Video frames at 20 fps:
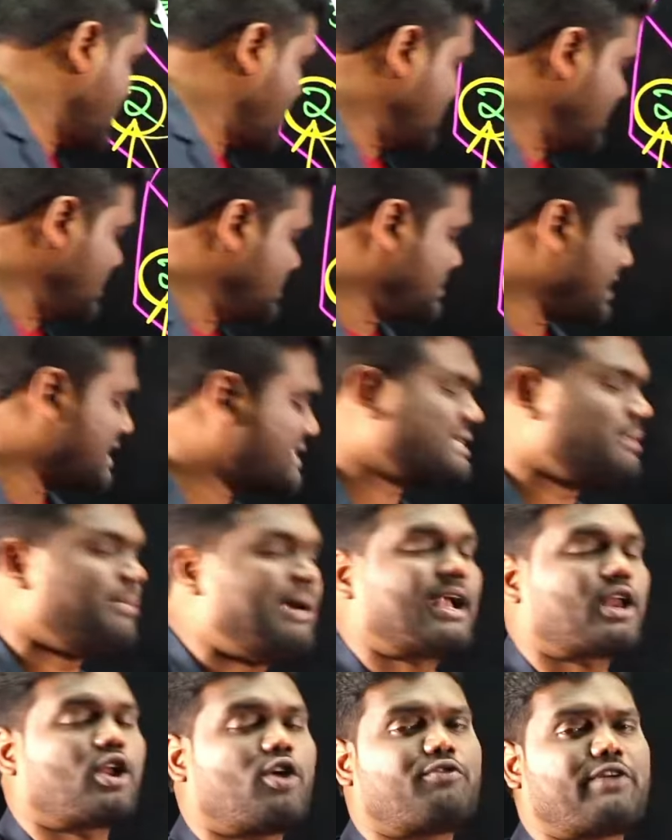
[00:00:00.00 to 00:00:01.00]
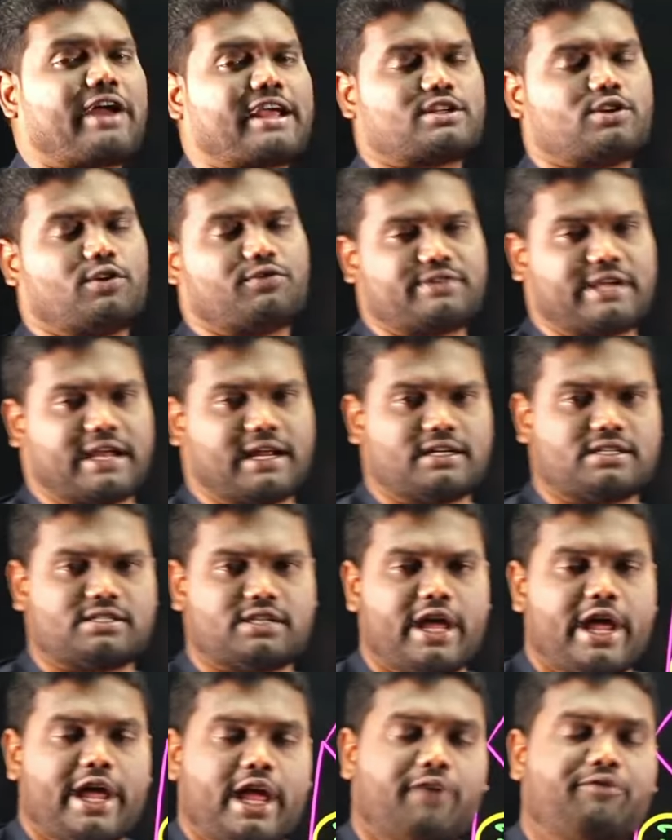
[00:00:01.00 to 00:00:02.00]
in just a matter of fraction of seconds.
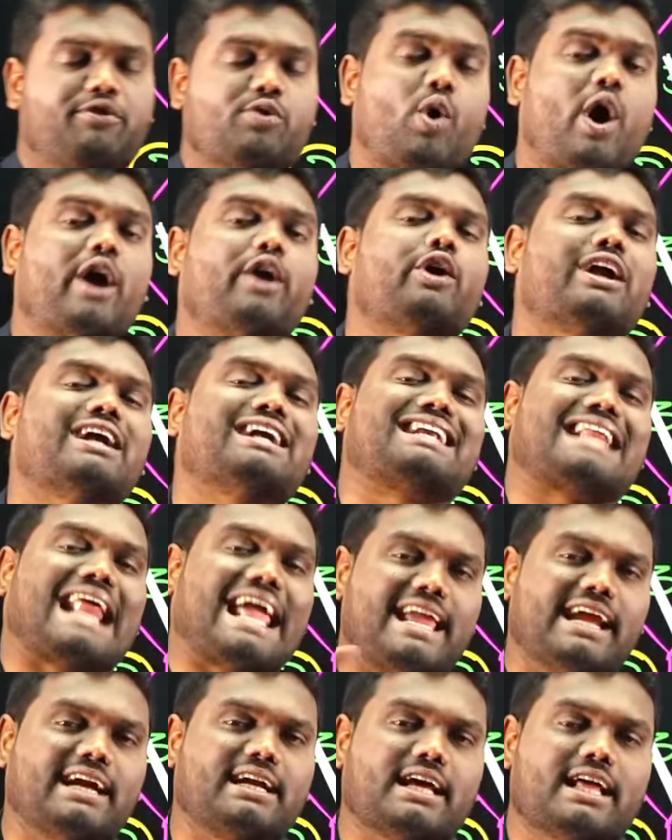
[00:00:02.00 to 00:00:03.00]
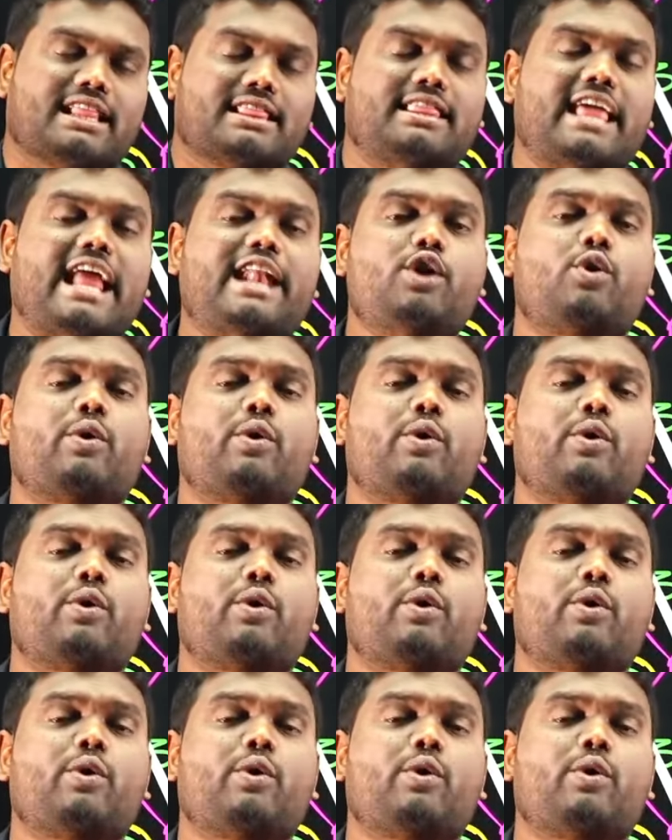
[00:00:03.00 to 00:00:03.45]
If you want, you can try it, then you